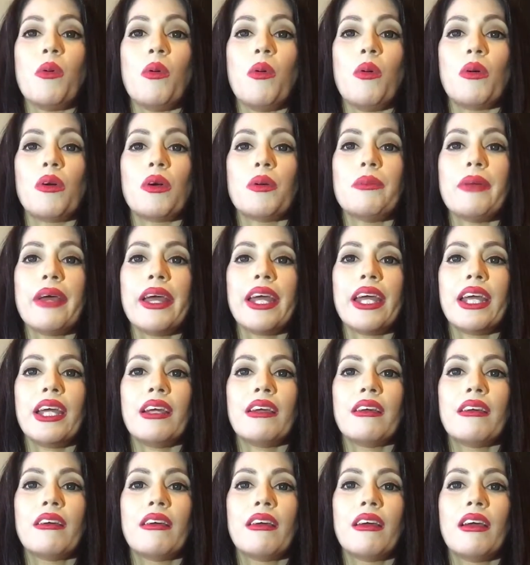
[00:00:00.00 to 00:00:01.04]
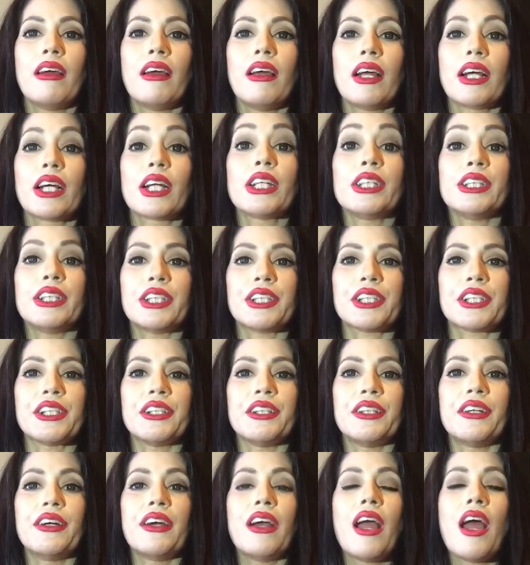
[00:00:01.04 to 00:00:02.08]
Oribe
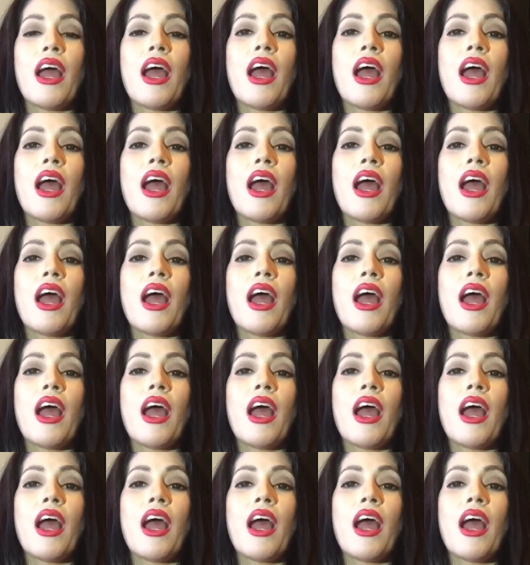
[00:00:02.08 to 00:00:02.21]
conditioner